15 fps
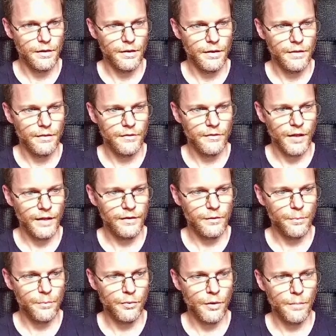set
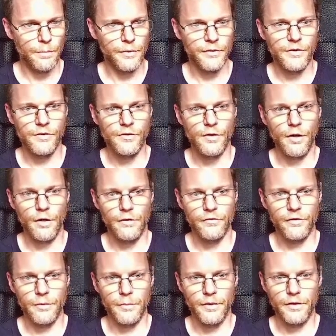properties of the
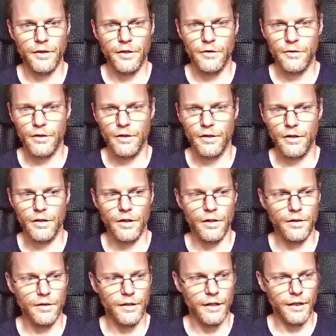material
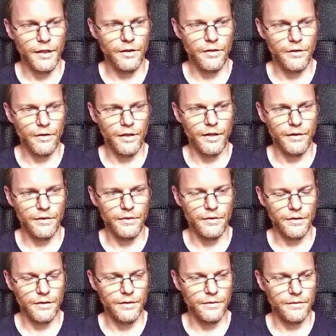here in
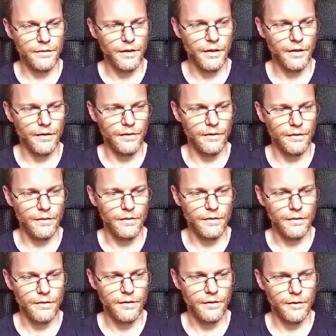the
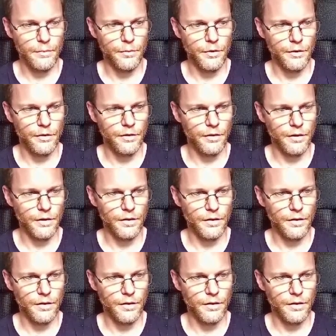particle